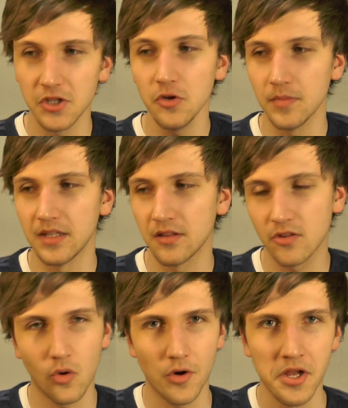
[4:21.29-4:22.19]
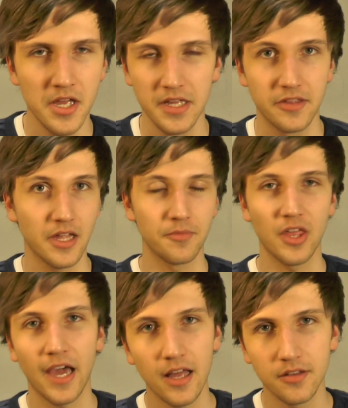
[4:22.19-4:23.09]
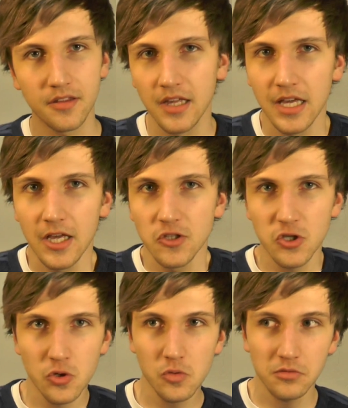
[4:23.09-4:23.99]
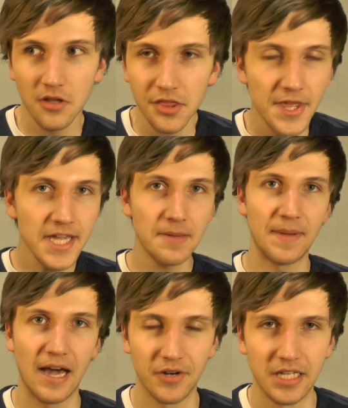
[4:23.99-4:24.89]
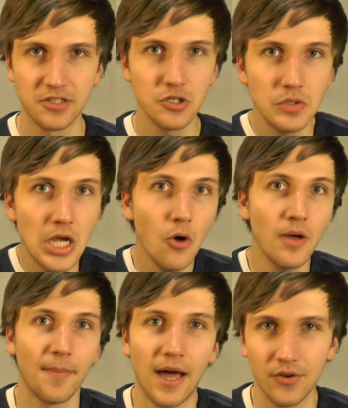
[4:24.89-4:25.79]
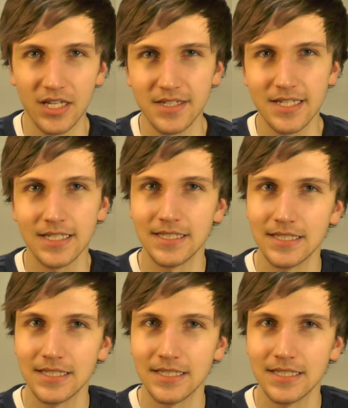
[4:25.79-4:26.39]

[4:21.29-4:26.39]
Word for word: humans or something else to think about it, to know about it.